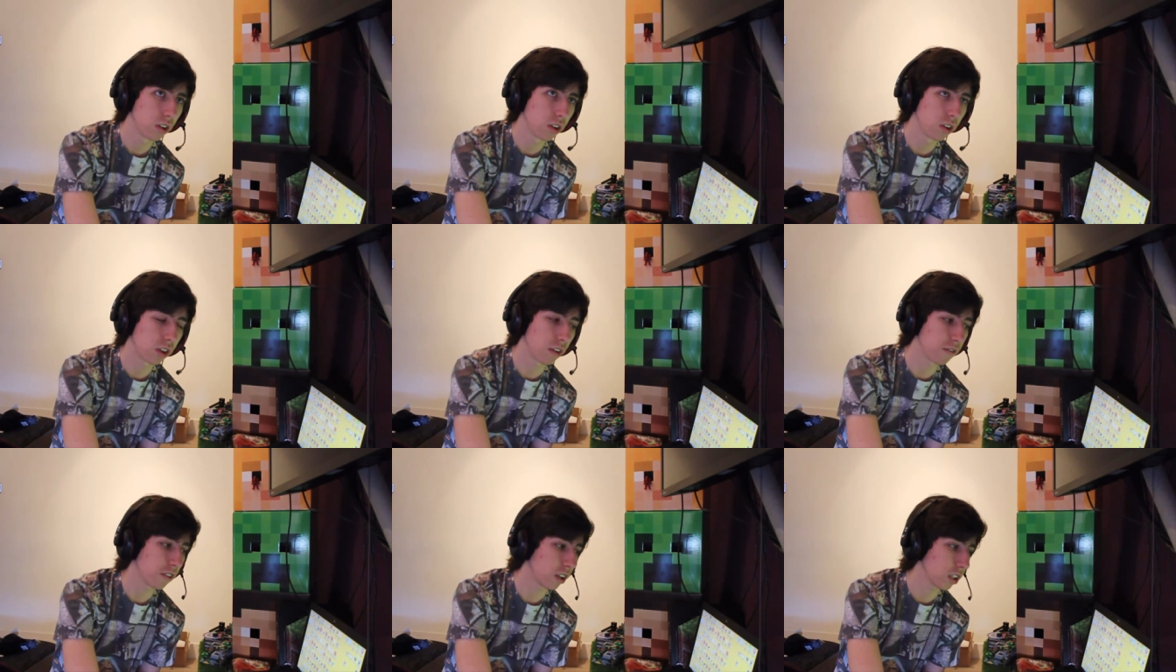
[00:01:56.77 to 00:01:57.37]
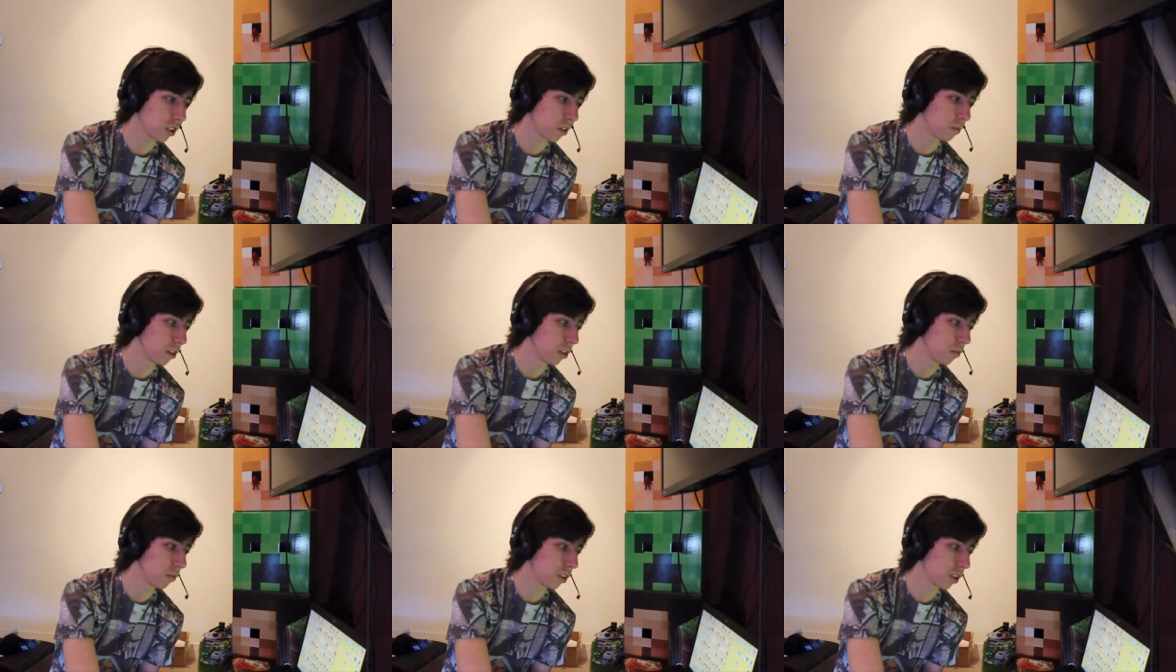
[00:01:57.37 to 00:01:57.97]
something some of
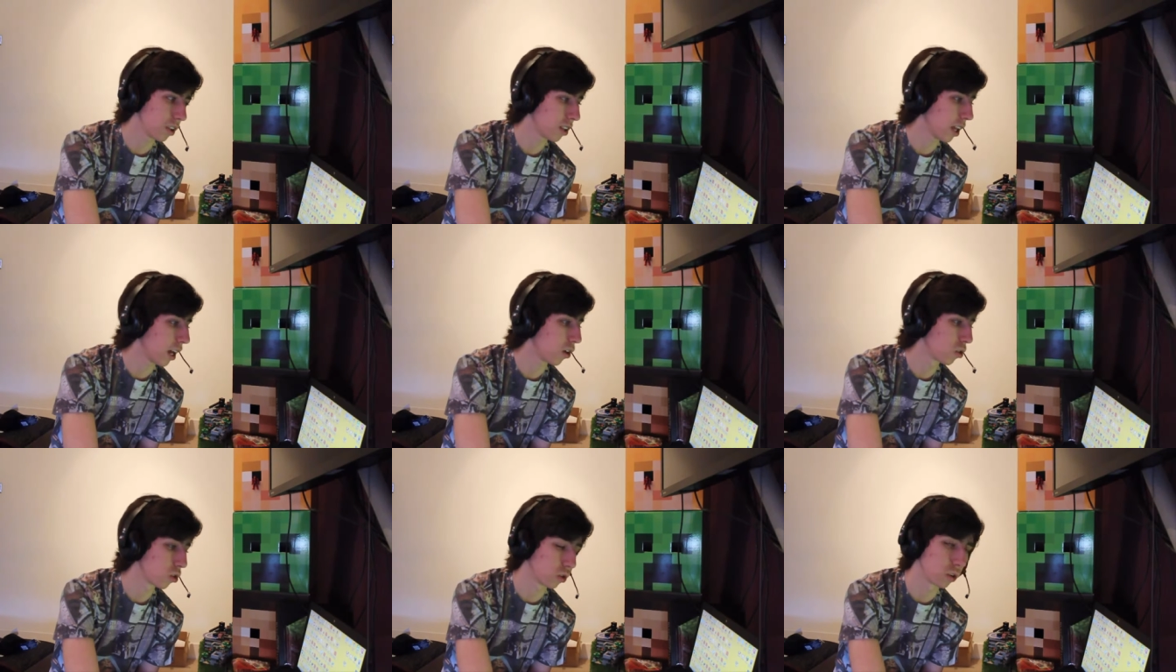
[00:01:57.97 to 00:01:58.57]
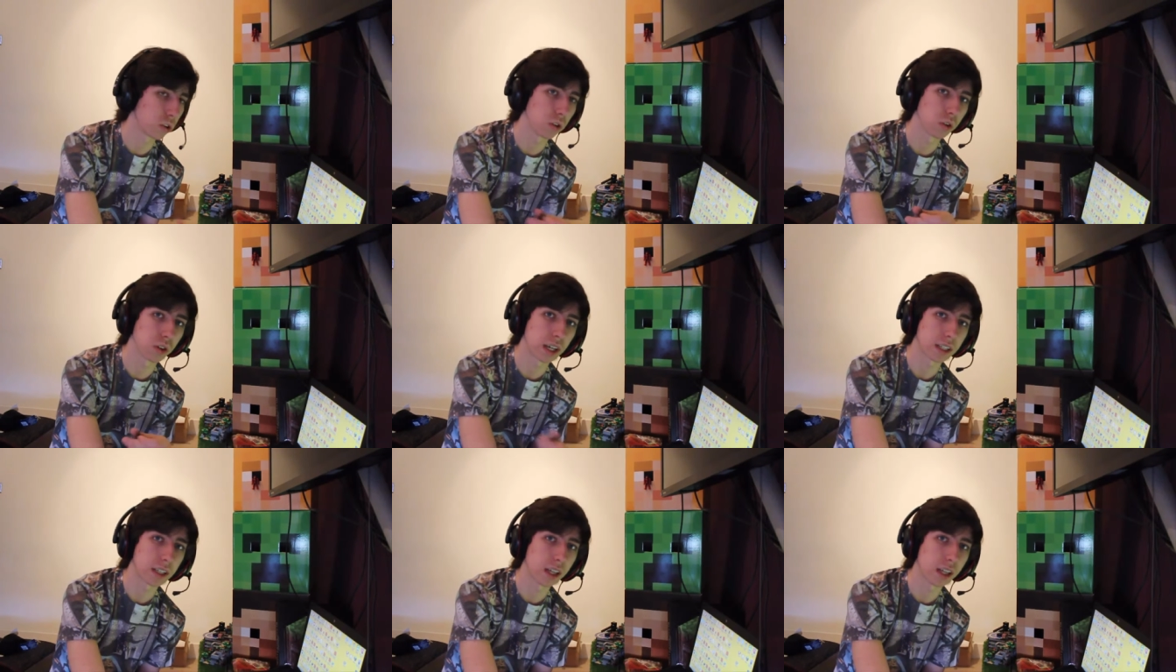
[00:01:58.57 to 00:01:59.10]
them that also includes like